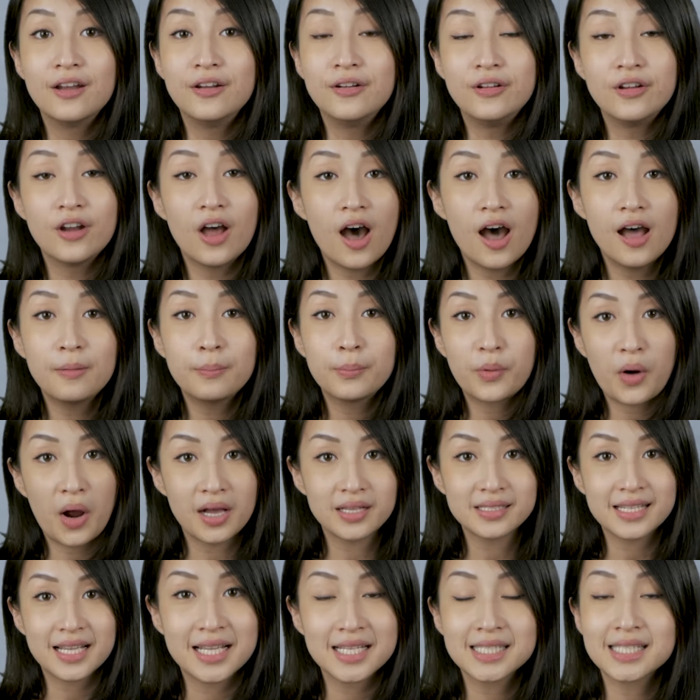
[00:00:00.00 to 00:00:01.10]

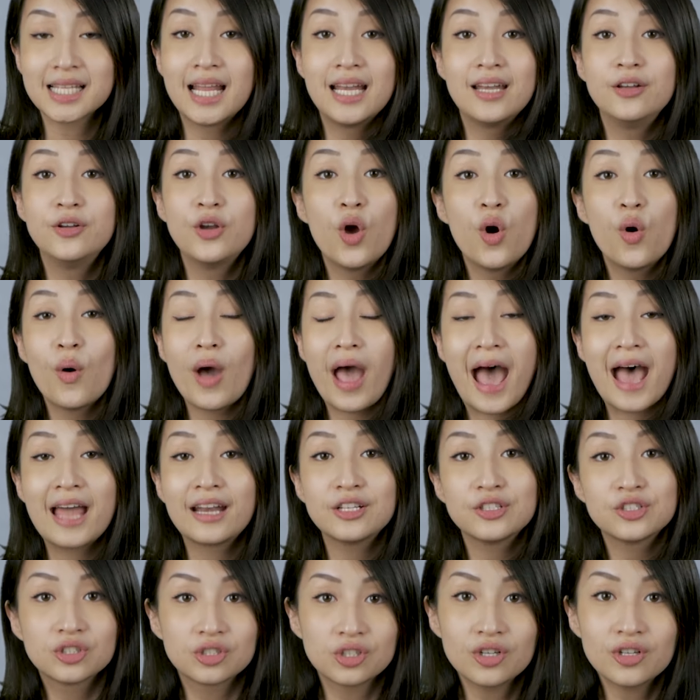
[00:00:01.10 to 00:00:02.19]
non-processed, and no
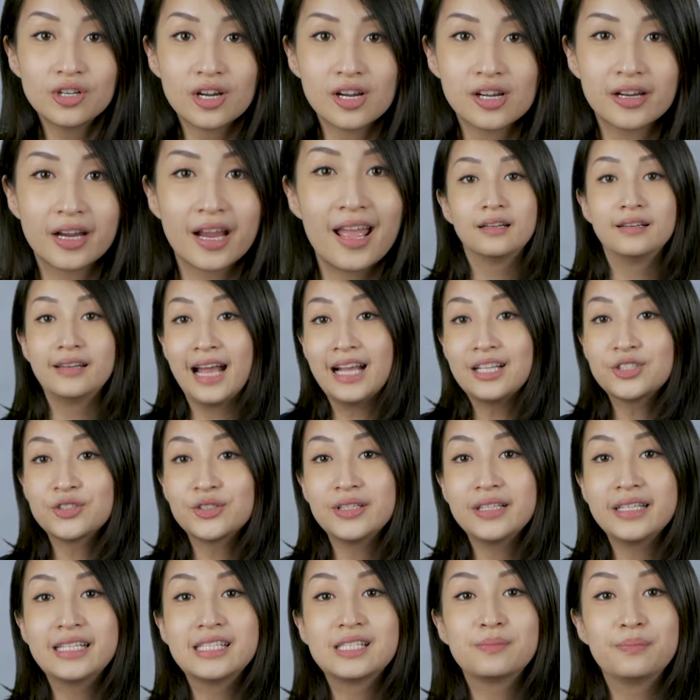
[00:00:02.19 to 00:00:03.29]
added sugar.
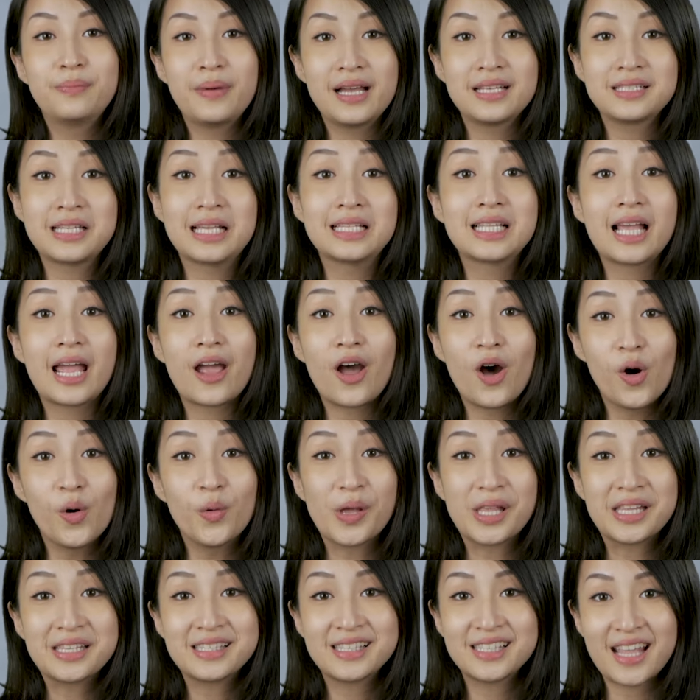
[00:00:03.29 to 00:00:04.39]
Natural is best, as I
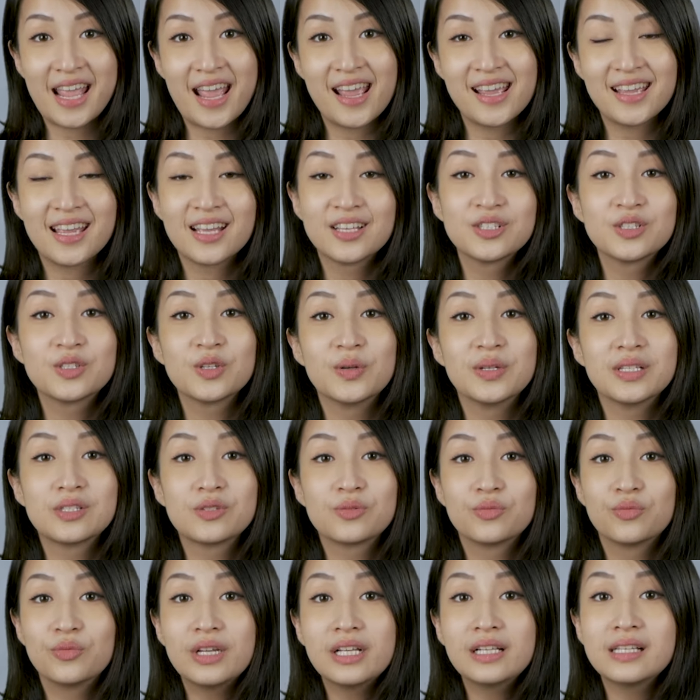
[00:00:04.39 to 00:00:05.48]
always say, so it's
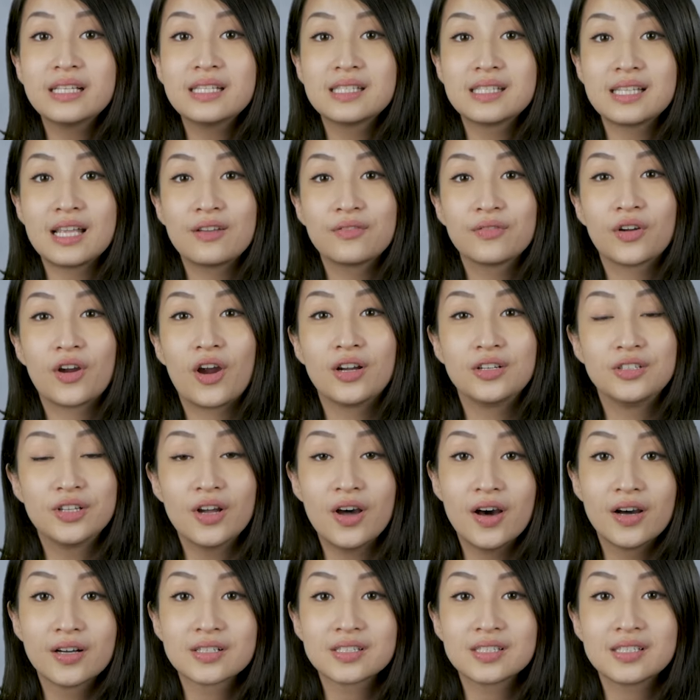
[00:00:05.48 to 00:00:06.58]
really safe for our
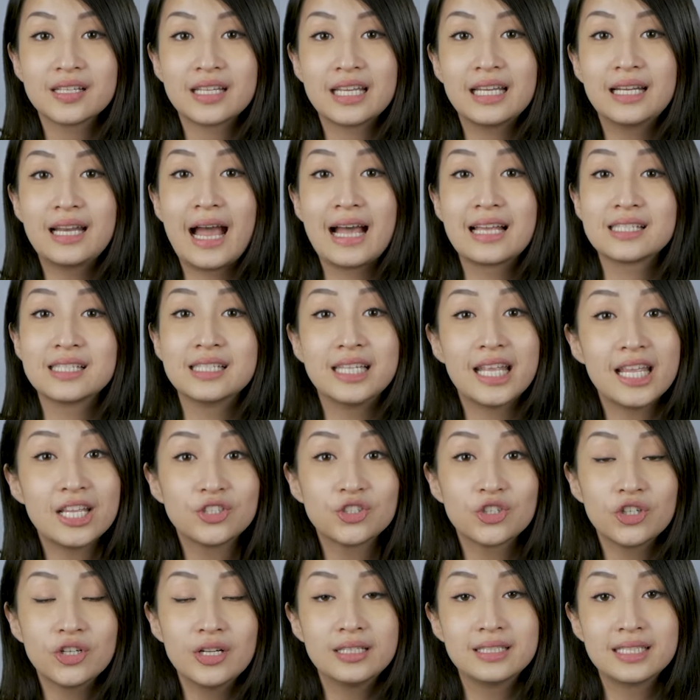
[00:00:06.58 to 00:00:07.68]
dogs to eat as
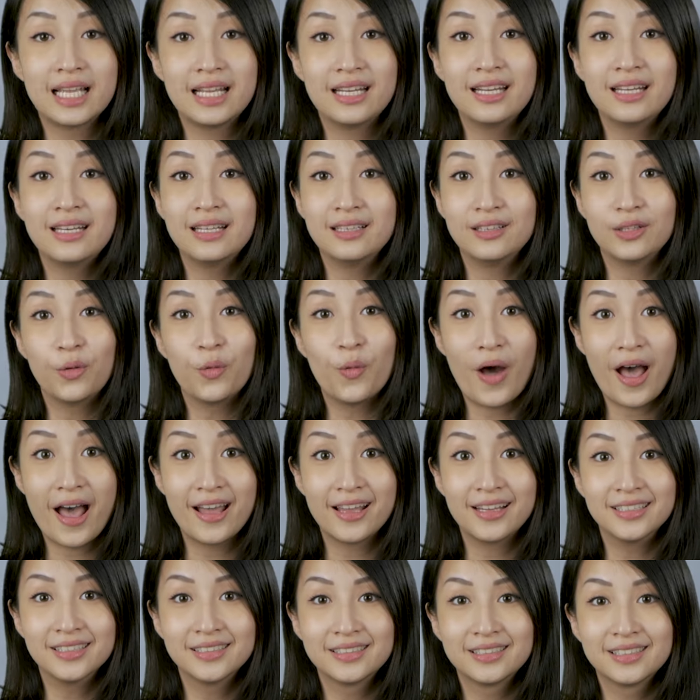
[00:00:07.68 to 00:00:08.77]
nature intended in the
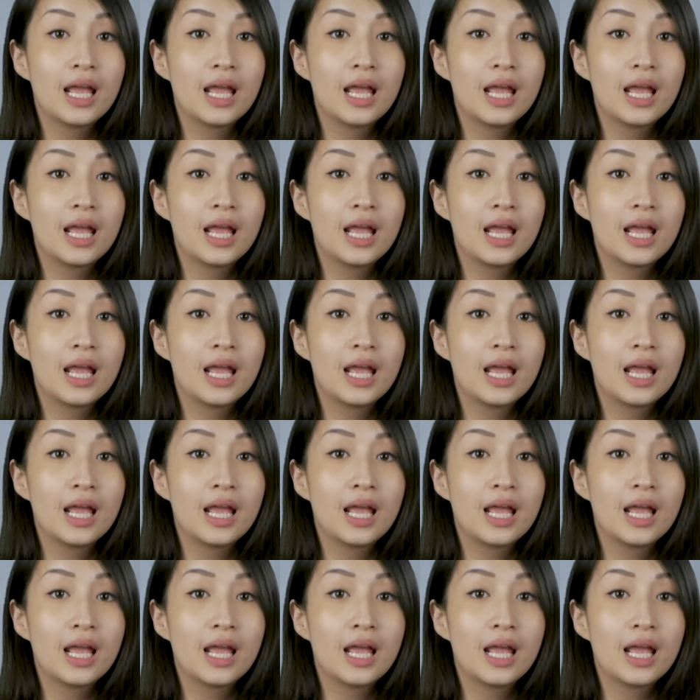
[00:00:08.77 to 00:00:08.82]
wild.